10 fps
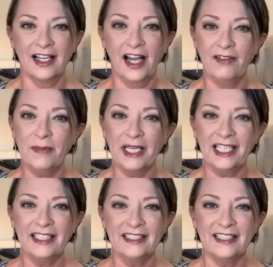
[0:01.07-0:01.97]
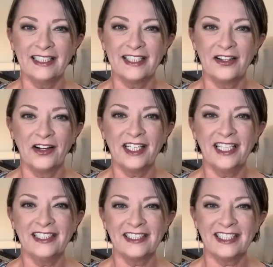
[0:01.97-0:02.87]
Hi everybody, it's
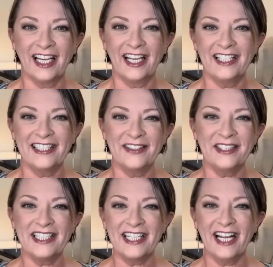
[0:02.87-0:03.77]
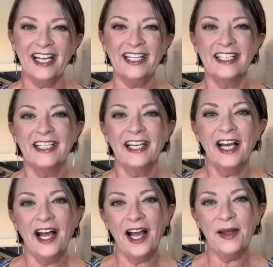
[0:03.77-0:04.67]
Noni. How you doing today?
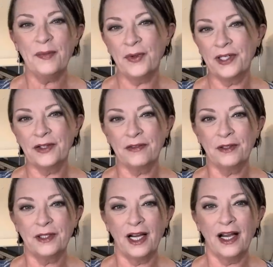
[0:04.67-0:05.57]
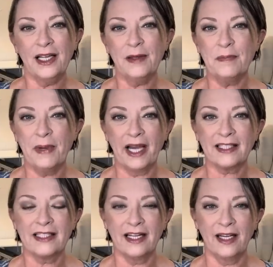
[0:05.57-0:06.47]
I am wonderful. I am
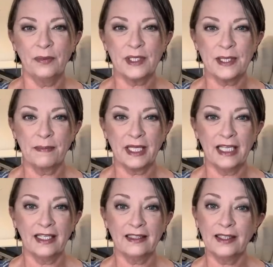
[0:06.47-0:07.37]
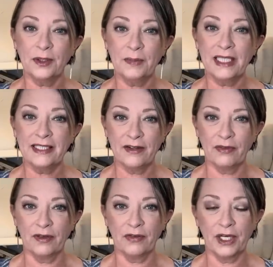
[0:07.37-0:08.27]
back today with something a little bit
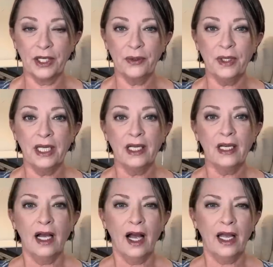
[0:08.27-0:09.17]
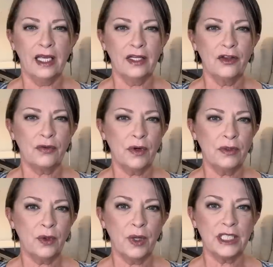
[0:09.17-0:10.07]
different for you. I had
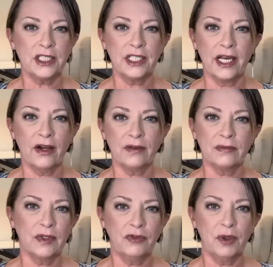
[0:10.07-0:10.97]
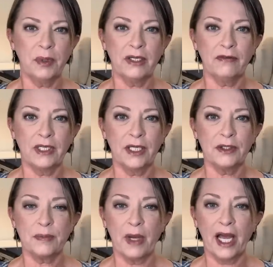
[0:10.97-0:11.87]
thrown the question out a few bit
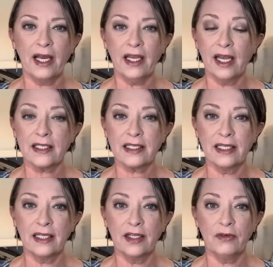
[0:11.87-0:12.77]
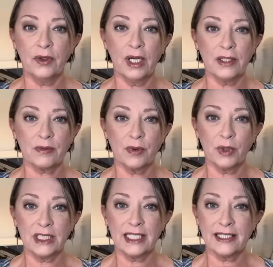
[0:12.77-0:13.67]
videos back asking if you guys would
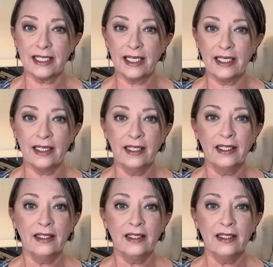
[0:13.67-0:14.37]
want to see